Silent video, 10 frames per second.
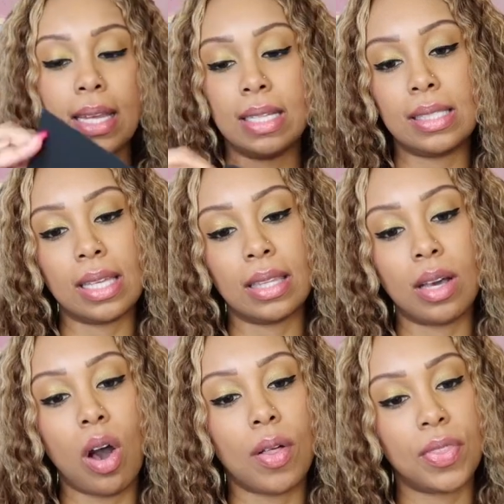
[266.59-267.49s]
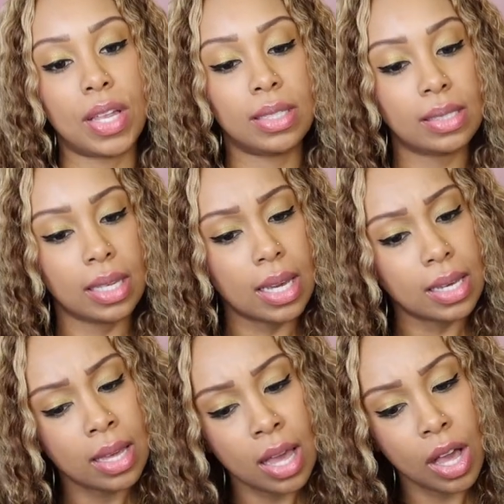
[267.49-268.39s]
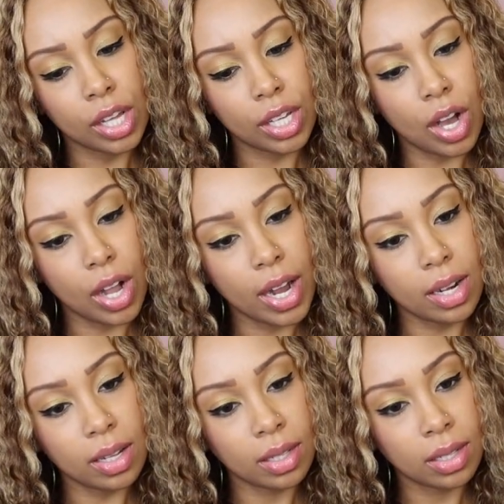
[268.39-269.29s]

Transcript: and it's like the authenticity card